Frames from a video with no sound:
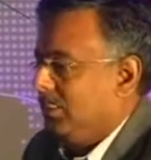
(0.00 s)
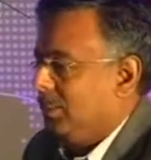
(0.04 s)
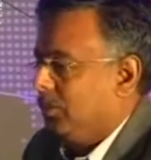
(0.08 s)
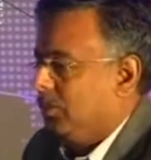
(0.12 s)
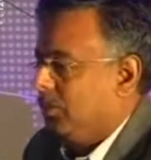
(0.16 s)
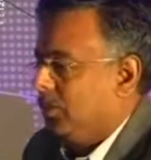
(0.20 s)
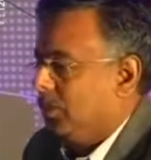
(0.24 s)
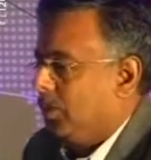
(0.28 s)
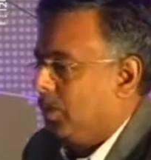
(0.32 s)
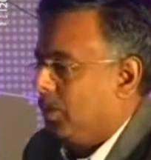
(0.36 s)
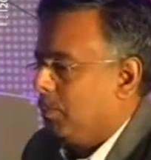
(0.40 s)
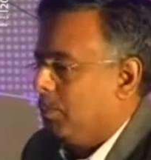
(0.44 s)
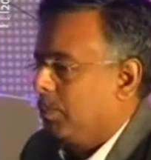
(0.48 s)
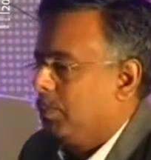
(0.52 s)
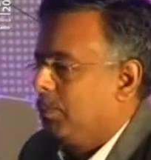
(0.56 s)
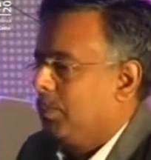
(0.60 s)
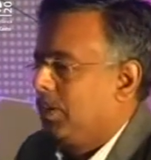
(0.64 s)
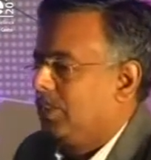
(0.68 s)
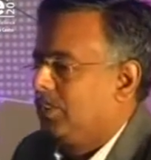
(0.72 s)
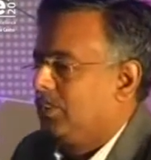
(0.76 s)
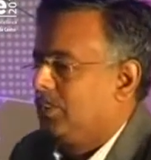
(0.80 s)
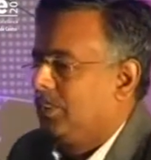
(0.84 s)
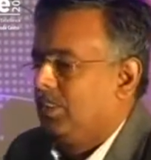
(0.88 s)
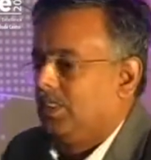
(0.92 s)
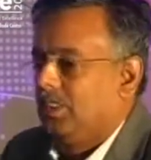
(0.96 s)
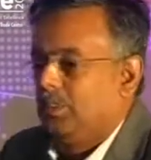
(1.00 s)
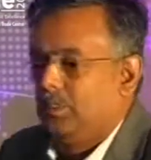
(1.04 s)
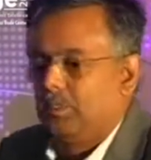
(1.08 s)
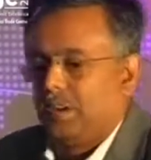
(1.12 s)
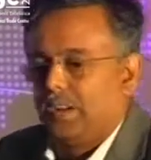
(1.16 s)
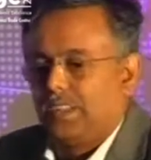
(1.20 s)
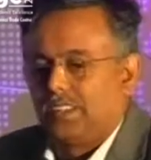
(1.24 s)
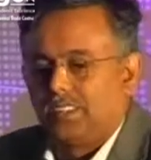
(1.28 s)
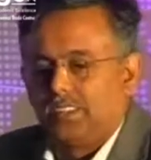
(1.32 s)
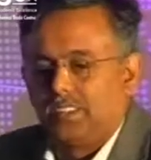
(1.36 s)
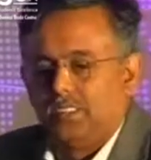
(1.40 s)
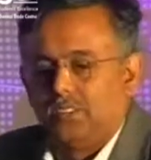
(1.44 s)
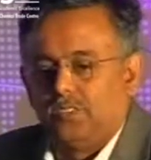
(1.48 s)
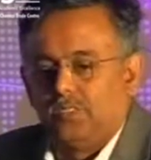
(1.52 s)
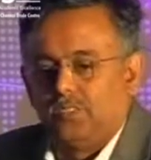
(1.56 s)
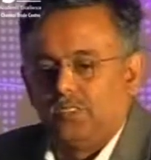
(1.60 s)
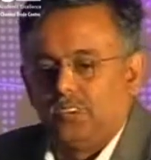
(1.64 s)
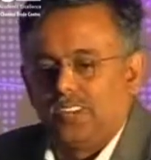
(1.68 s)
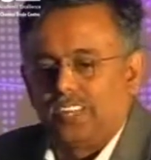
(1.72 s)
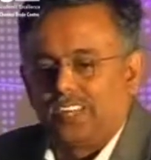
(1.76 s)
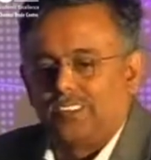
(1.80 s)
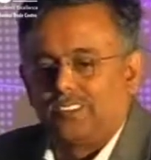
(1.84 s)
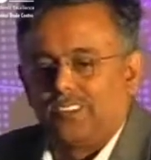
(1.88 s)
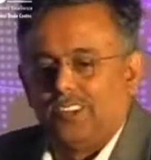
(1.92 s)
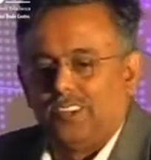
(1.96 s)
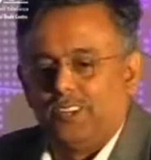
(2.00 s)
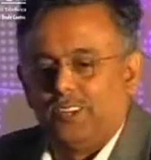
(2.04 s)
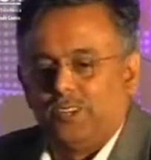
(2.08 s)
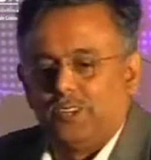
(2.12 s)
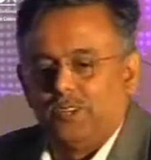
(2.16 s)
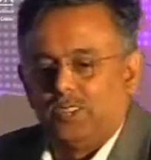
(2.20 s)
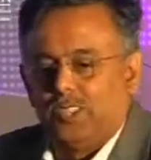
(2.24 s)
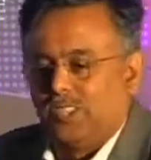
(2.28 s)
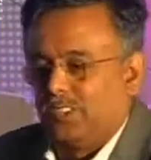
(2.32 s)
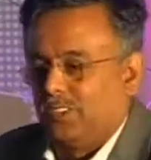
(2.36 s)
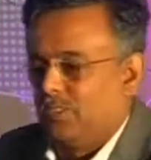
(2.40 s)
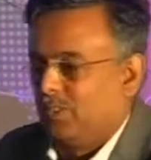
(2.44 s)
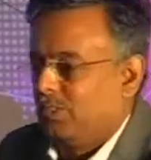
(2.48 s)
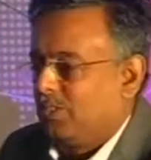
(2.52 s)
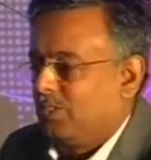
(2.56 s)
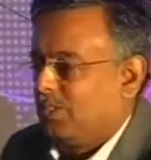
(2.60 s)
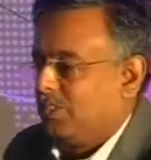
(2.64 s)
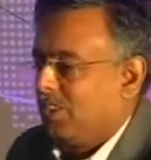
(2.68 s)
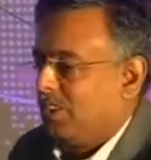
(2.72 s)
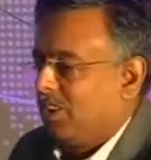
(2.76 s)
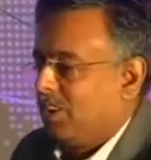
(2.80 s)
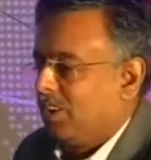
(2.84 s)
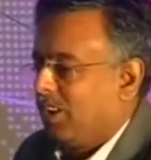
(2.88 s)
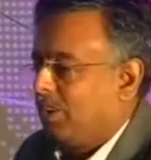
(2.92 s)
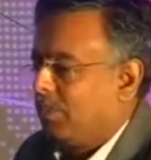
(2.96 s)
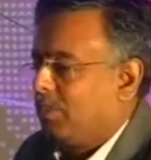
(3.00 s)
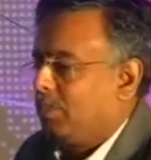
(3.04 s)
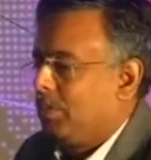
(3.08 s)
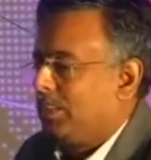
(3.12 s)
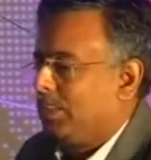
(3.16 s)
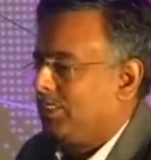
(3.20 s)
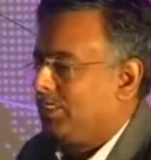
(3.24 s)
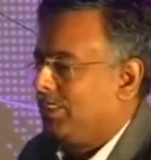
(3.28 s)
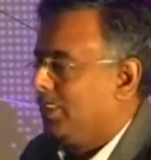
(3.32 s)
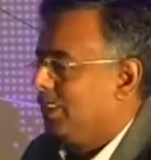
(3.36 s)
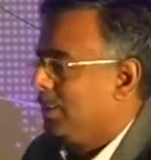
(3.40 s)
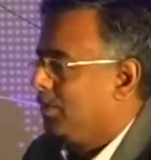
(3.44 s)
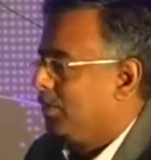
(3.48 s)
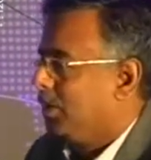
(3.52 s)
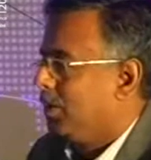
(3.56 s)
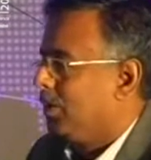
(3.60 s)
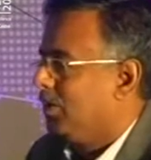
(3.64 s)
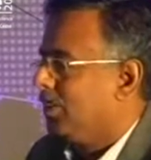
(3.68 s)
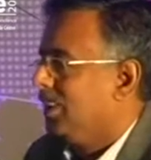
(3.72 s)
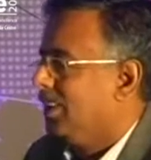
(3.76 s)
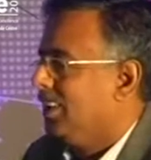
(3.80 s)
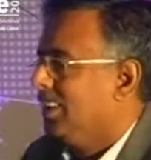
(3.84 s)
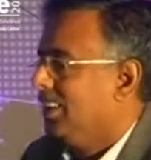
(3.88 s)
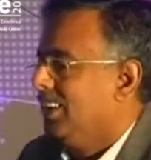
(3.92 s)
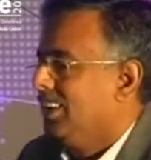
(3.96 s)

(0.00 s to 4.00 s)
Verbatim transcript: If you compromise on the passion, if you actually do things which you are not passionate about,